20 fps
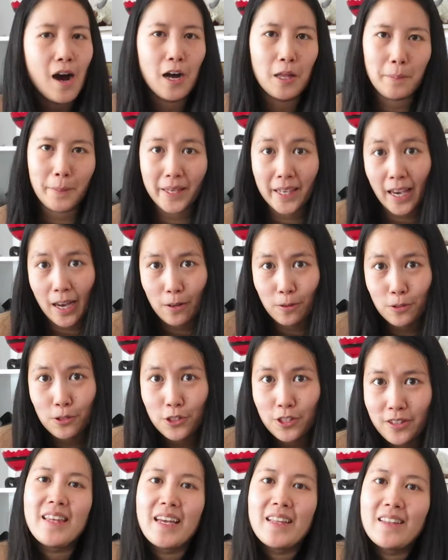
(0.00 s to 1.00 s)
on my
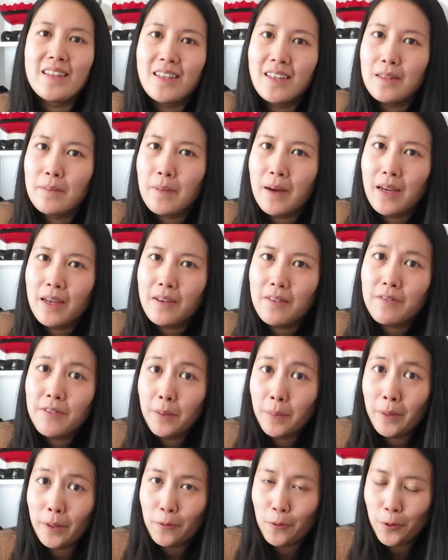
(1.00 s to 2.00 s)
couch than in my
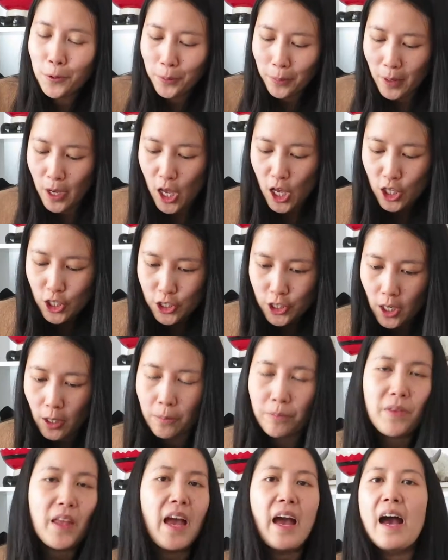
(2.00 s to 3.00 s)
filming room
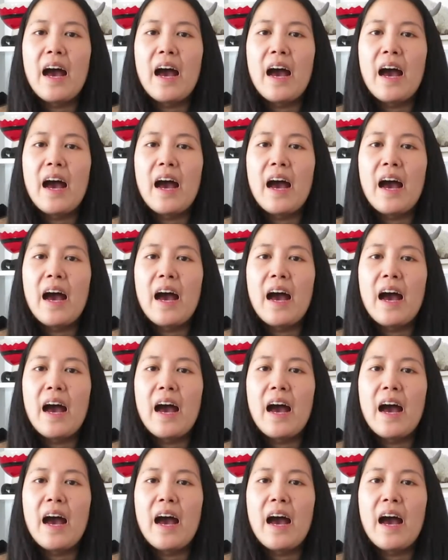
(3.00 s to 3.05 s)
so